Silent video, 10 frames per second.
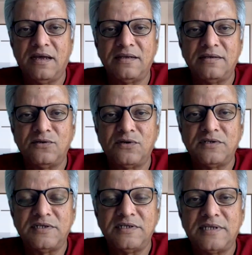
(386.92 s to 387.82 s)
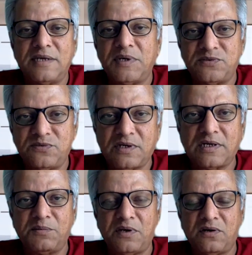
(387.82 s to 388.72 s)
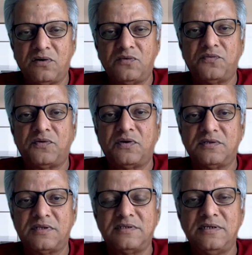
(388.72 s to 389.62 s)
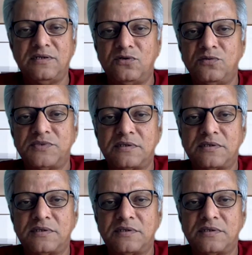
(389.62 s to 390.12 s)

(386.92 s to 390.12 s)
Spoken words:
And during tea time, as we are coming off the tea room,